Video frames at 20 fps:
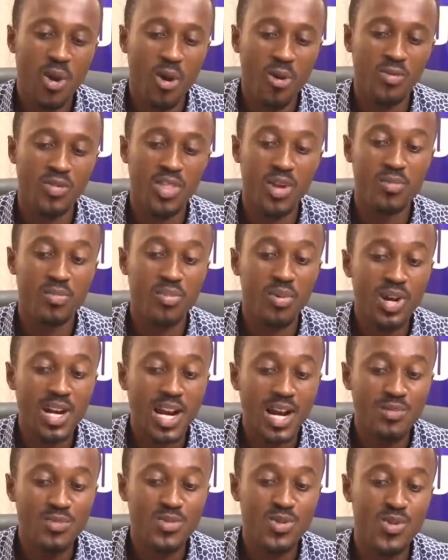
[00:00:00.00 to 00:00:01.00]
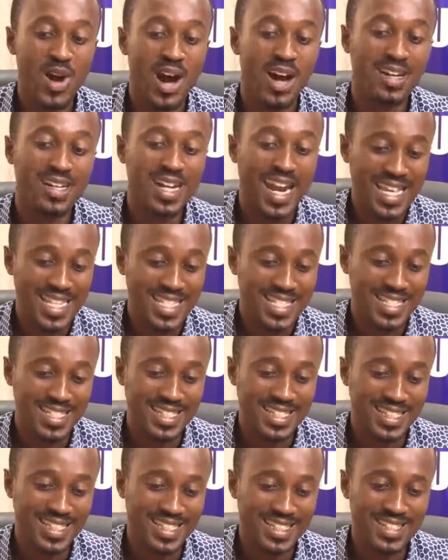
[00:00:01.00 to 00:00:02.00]
of the program you are
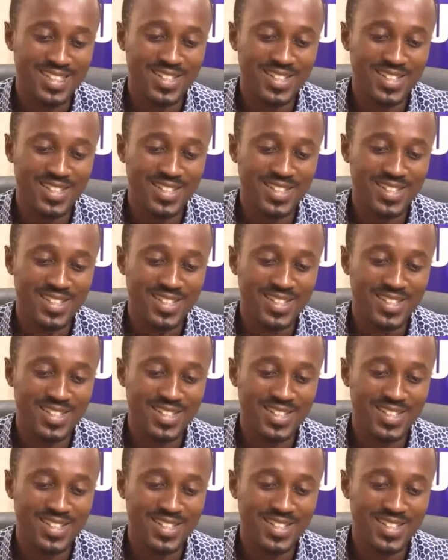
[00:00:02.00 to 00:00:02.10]
writing